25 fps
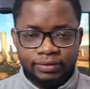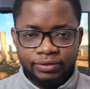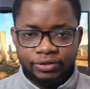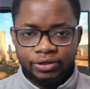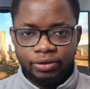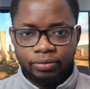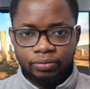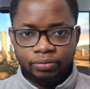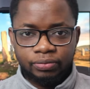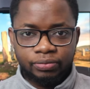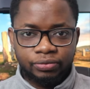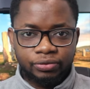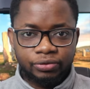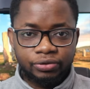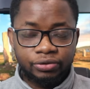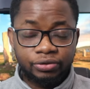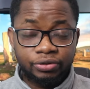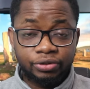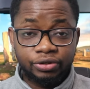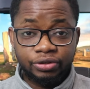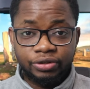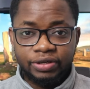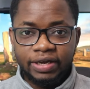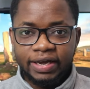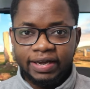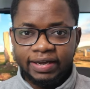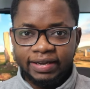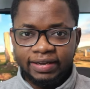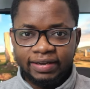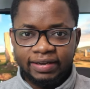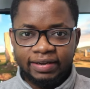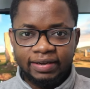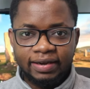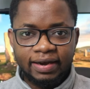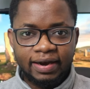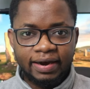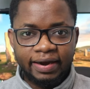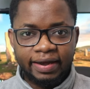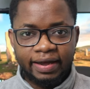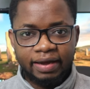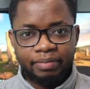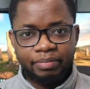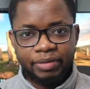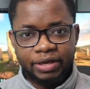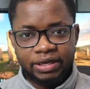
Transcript: So today I am